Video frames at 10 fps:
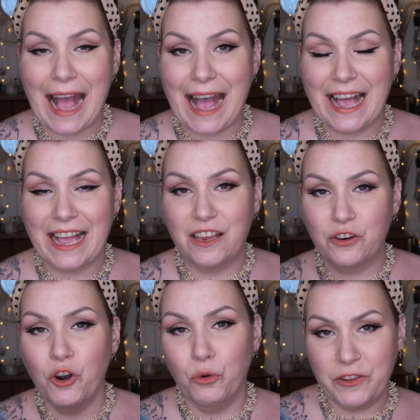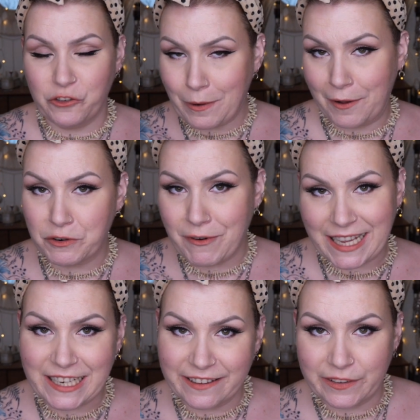and once you have a
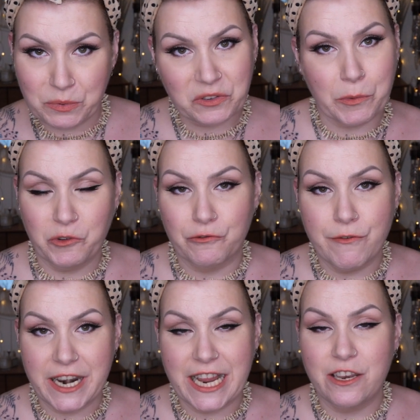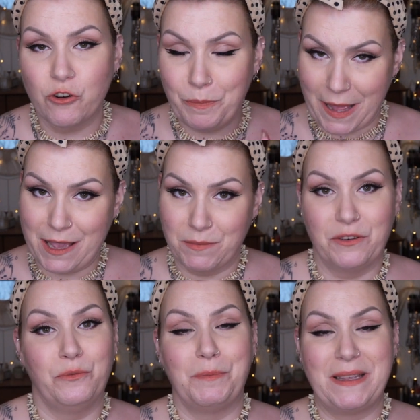regular subscription running, your
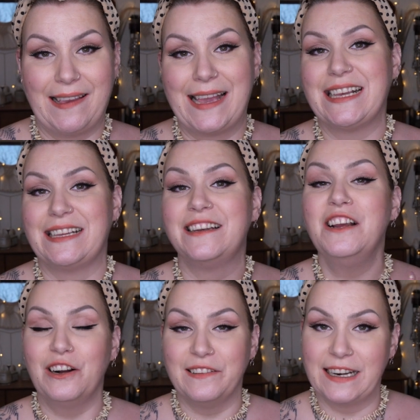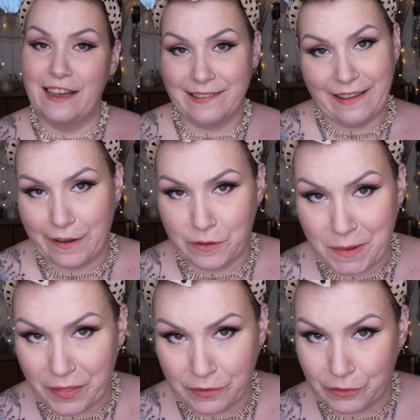payment will be taken on the last day of the
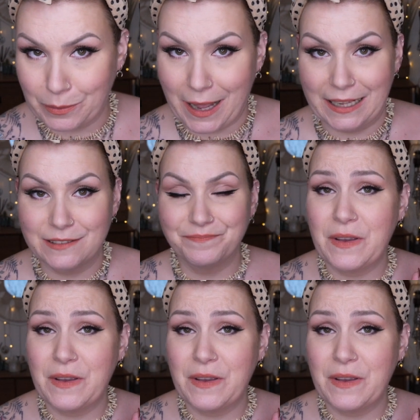month as well.